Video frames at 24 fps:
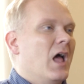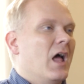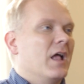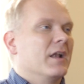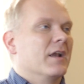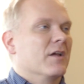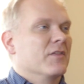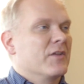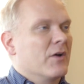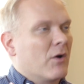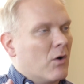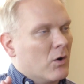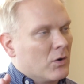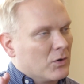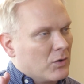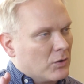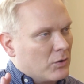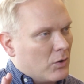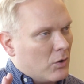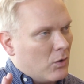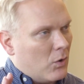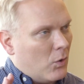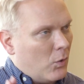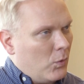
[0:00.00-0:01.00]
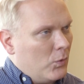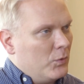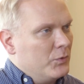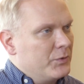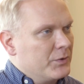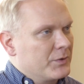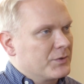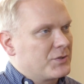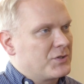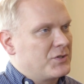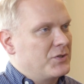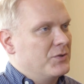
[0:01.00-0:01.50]
now there are
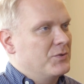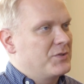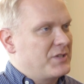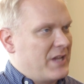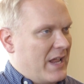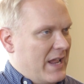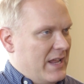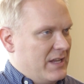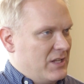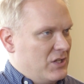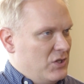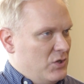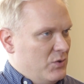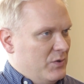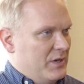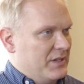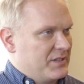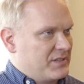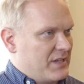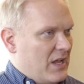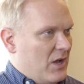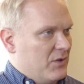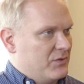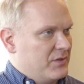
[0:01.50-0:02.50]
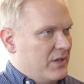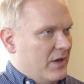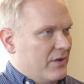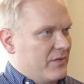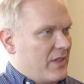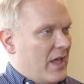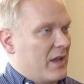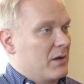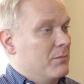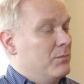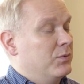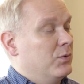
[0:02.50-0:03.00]
older 2-tank units out there
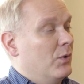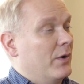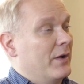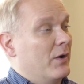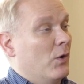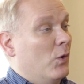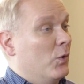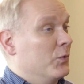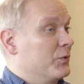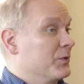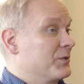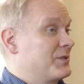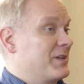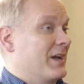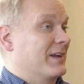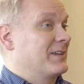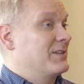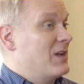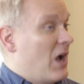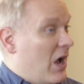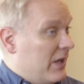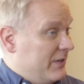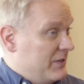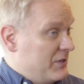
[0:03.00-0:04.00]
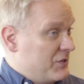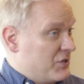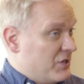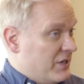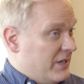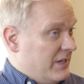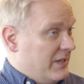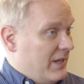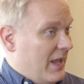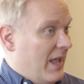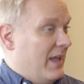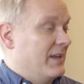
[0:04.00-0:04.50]
that employ older
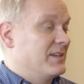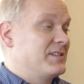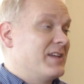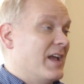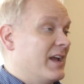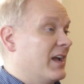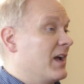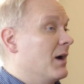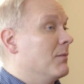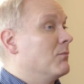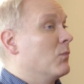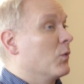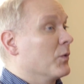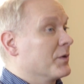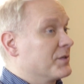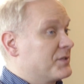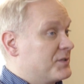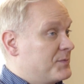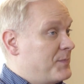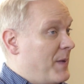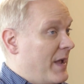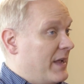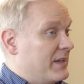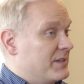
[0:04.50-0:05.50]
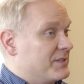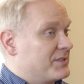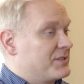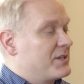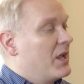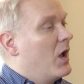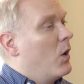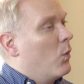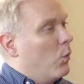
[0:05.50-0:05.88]
technology and take up more space.